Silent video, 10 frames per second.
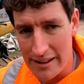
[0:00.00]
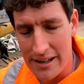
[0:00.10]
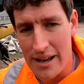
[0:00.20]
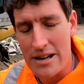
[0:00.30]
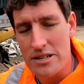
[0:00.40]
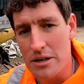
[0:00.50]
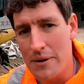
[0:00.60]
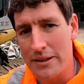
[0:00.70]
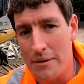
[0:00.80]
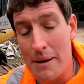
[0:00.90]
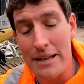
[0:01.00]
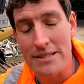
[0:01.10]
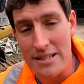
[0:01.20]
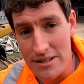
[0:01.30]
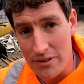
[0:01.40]
and then you end up
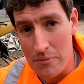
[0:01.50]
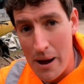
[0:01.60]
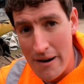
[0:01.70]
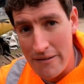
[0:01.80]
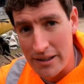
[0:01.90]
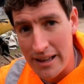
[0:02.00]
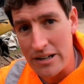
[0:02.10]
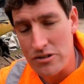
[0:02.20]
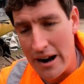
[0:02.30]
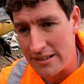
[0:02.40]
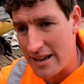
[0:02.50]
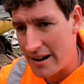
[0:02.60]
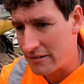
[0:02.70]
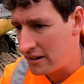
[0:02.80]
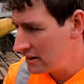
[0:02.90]
excessively wearing that track
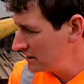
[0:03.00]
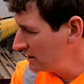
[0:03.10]
down.